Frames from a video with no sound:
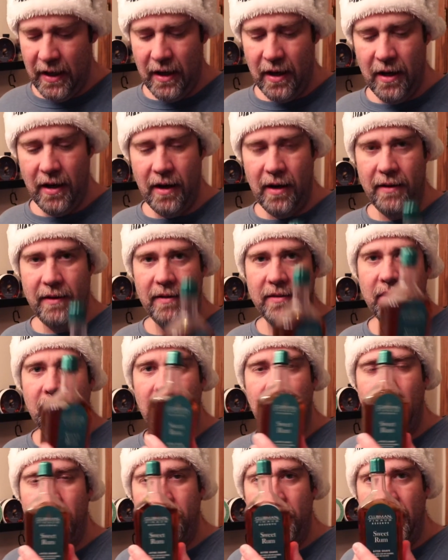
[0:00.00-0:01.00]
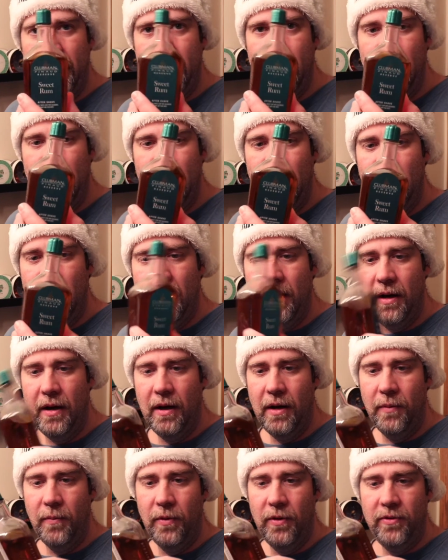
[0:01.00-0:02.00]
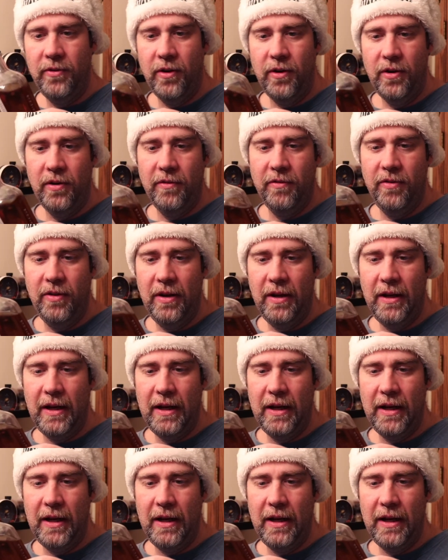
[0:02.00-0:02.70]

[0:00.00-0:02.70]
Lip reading: this Clubman Reserve,